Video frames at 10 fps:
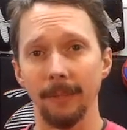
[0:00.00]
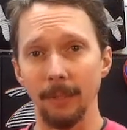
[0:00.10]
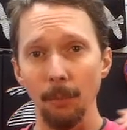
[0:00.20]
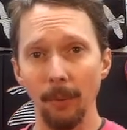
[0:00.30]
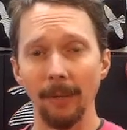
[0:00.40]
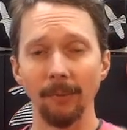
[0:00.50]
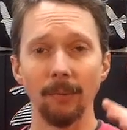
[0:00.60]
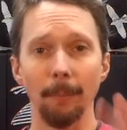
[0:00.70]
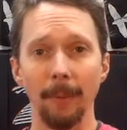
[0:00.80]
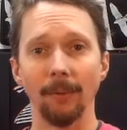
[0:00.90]
U.S.
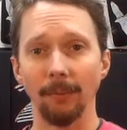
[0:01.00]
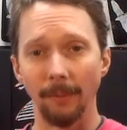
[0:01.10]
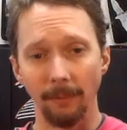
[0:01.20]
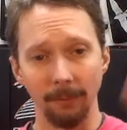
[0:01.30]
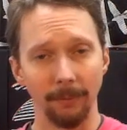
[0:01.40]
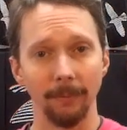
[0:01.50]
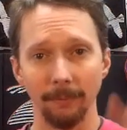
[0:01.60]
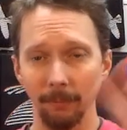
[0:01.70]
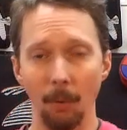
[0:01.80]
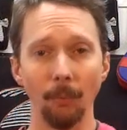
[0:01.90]
domestic
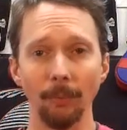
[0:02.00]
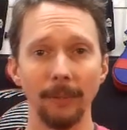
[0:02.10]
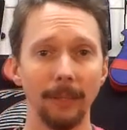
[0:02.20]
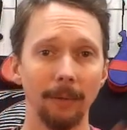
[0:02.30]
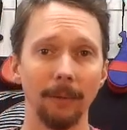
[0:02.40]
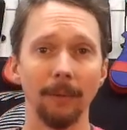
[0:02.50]
only.